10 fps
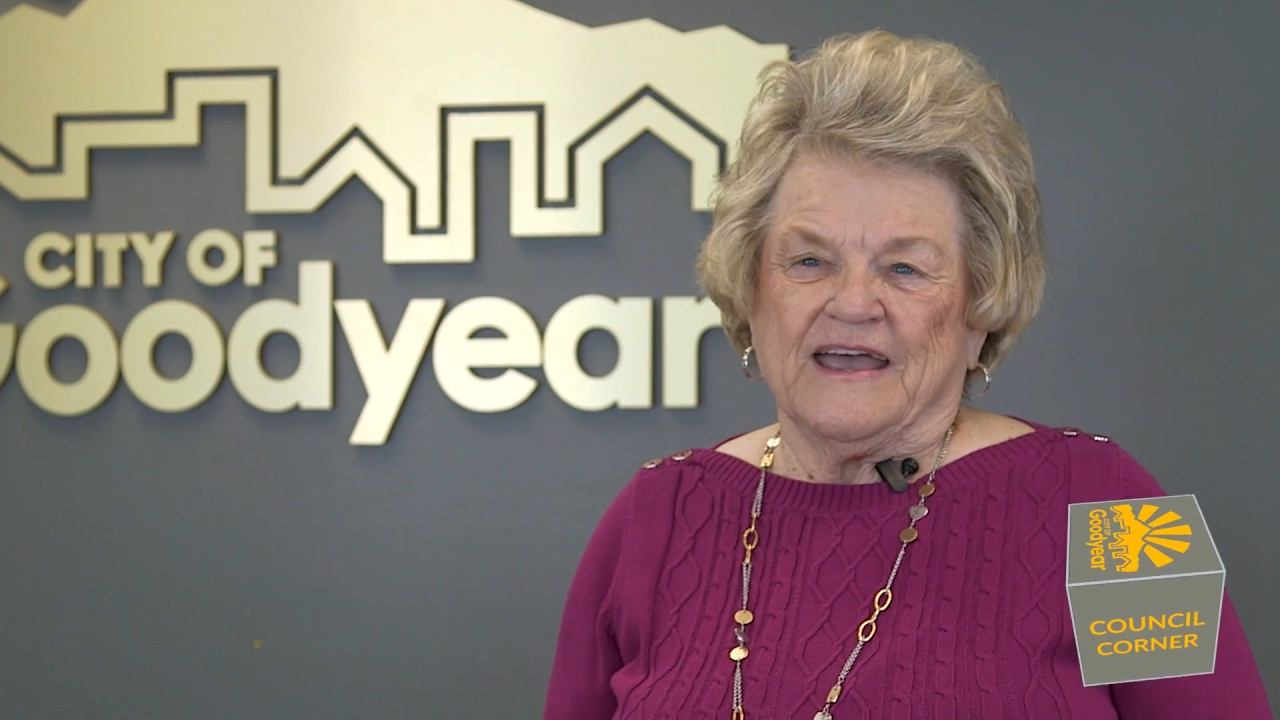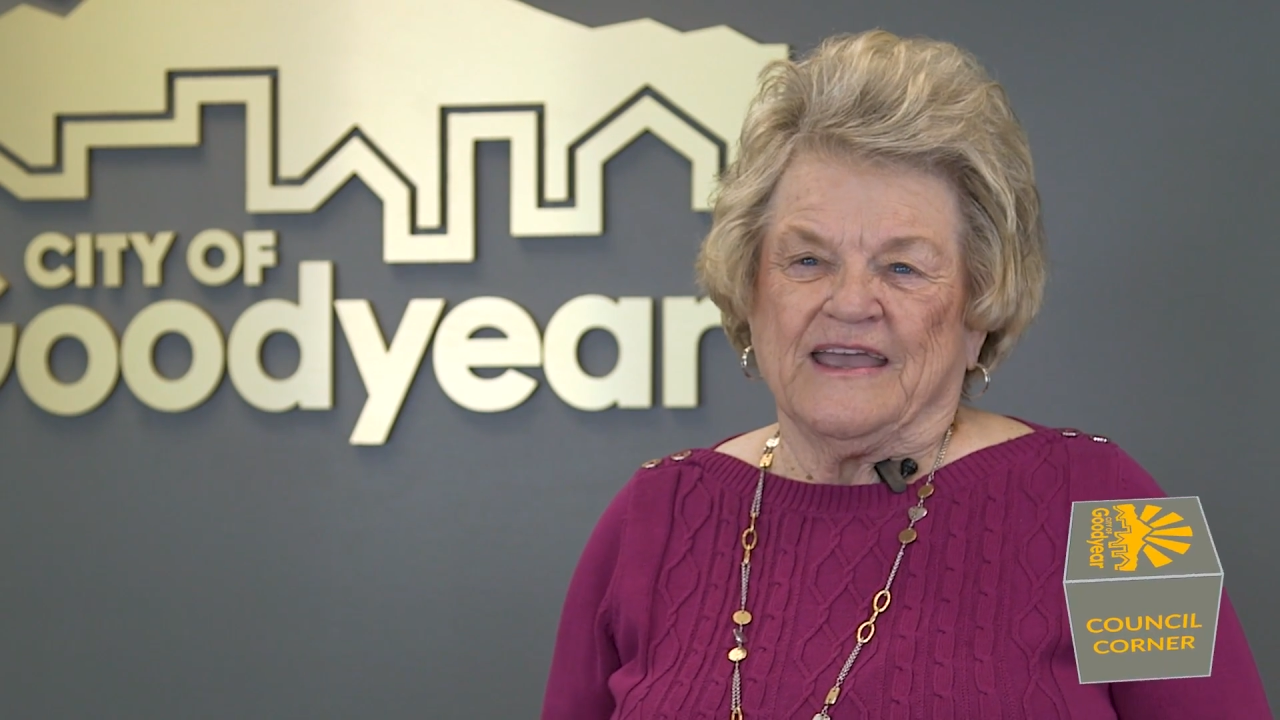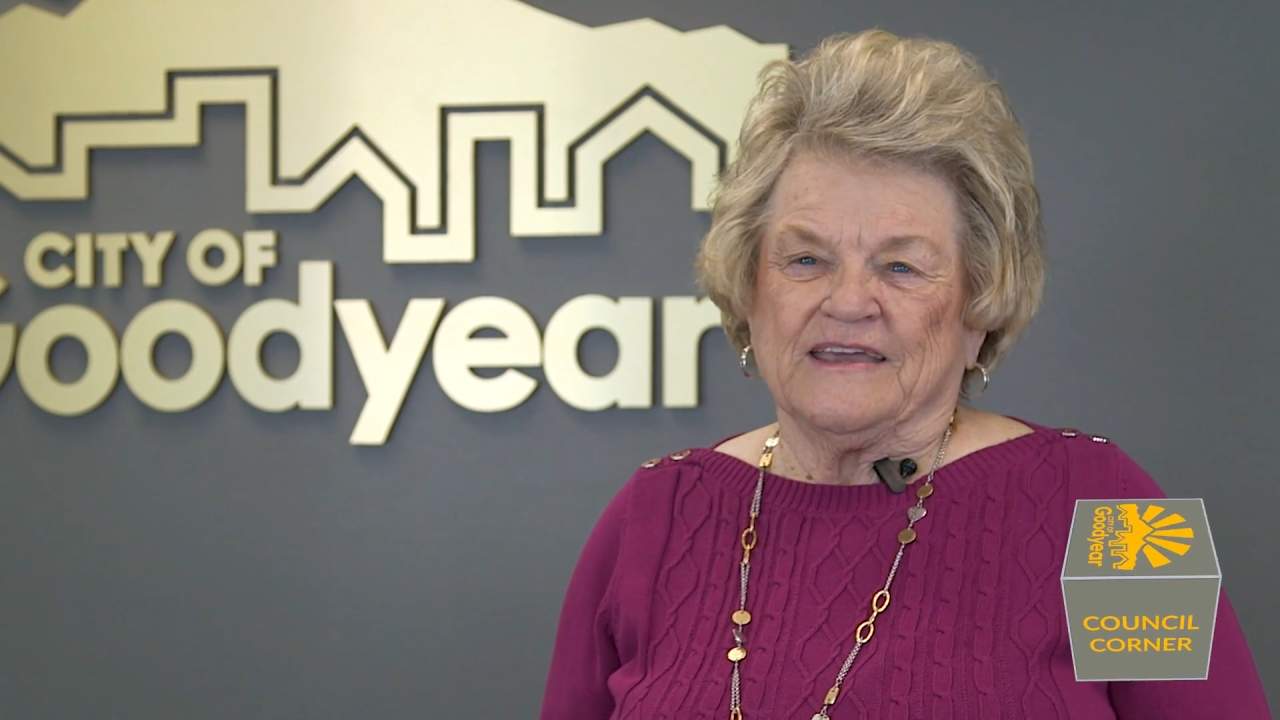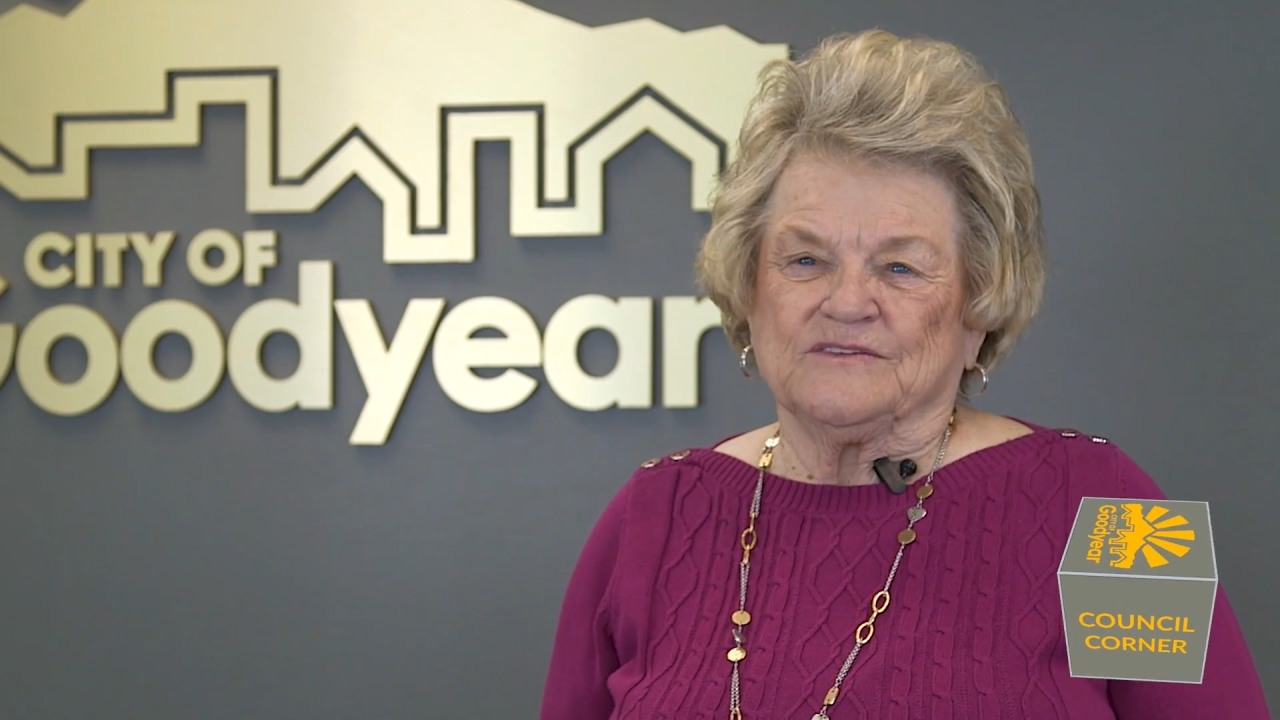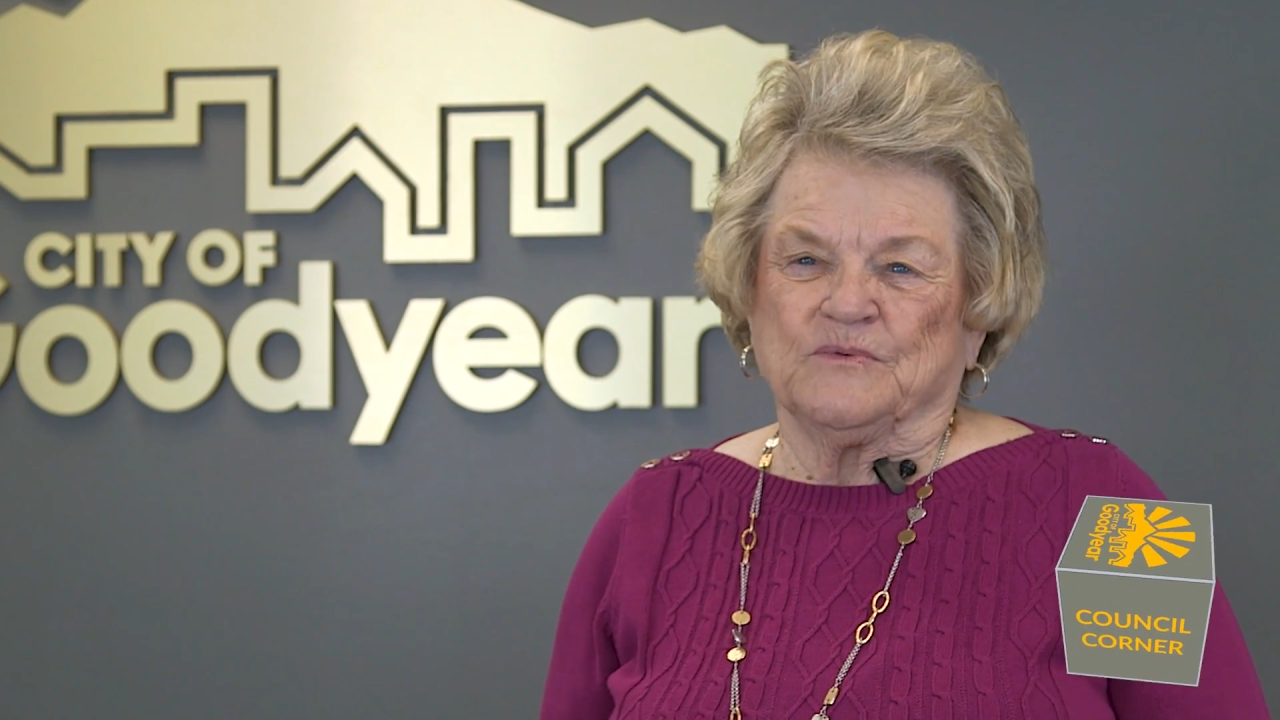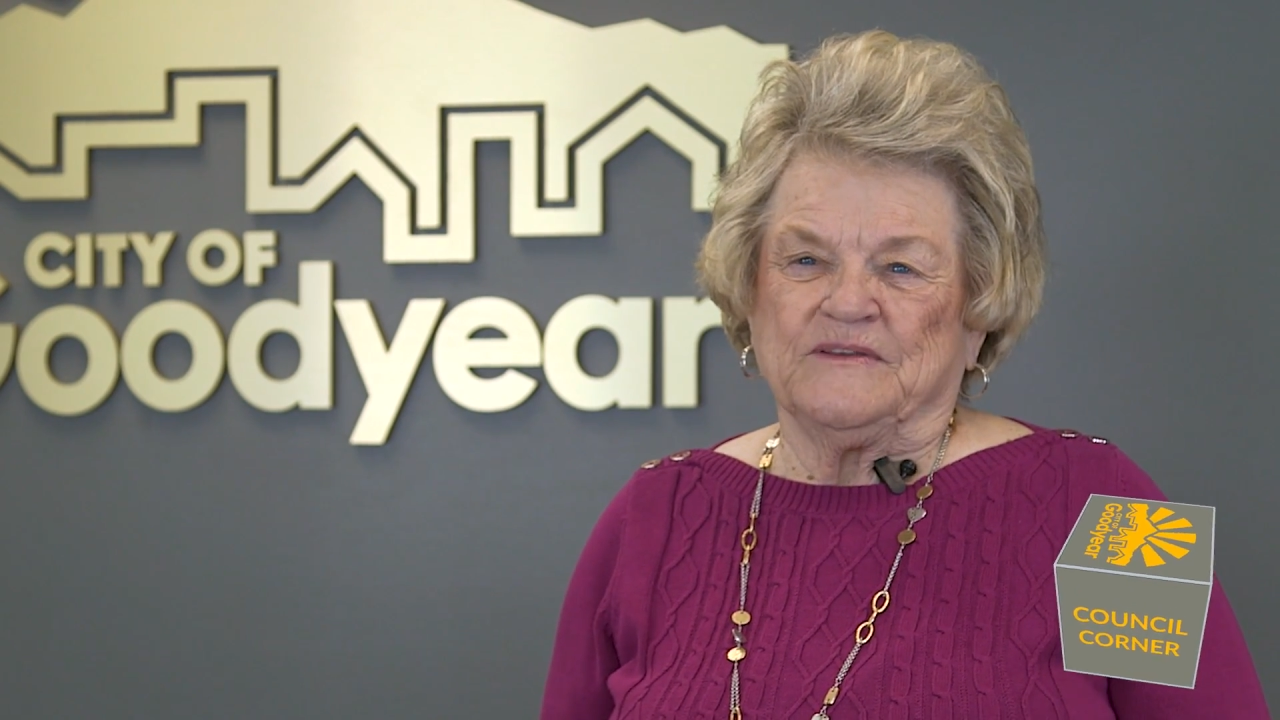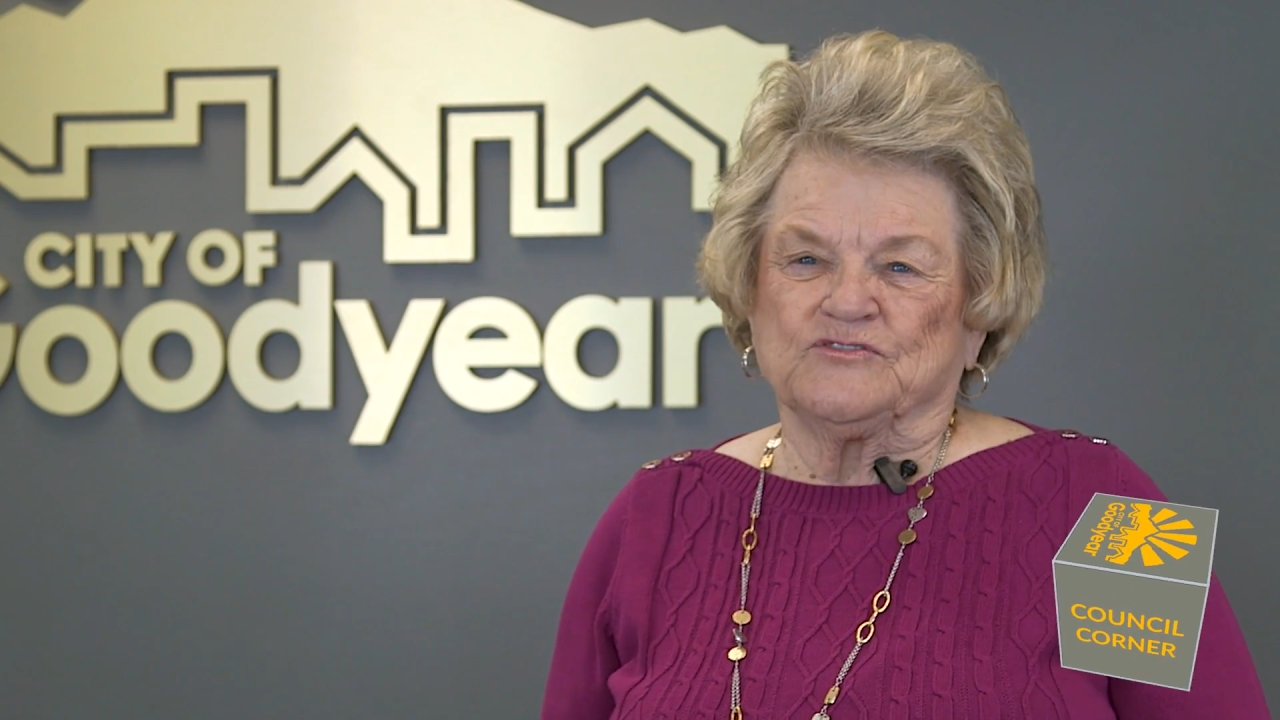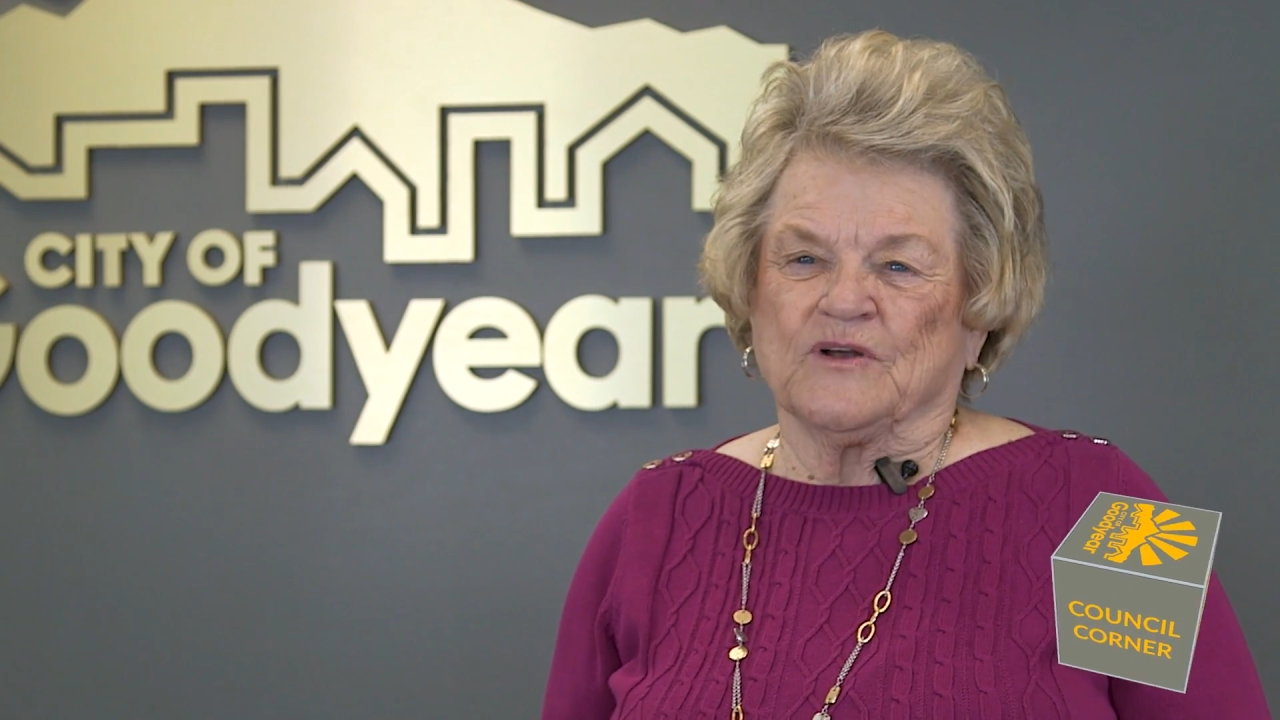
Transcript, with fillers: and we've